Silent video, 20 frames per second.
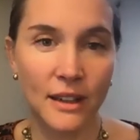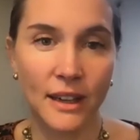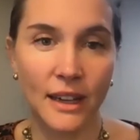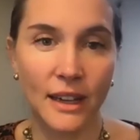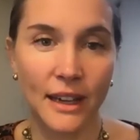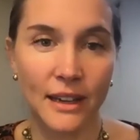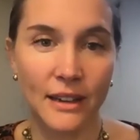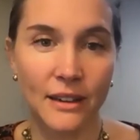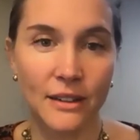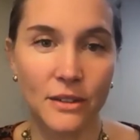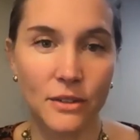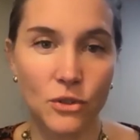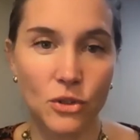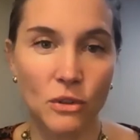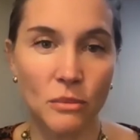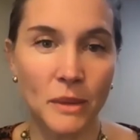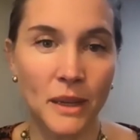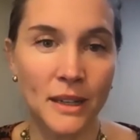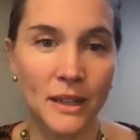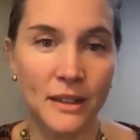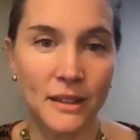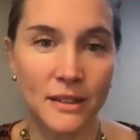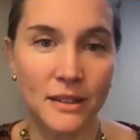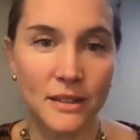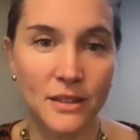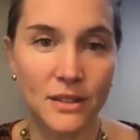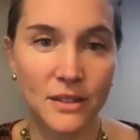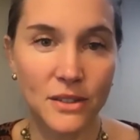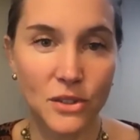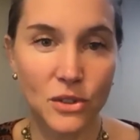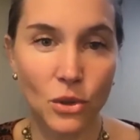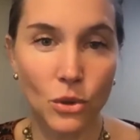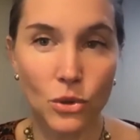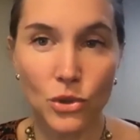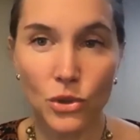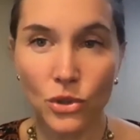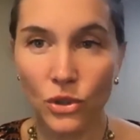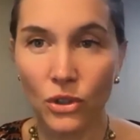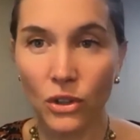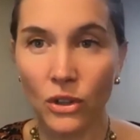and tremendous
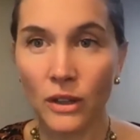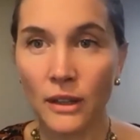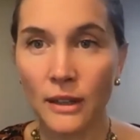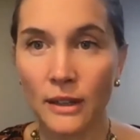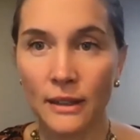social,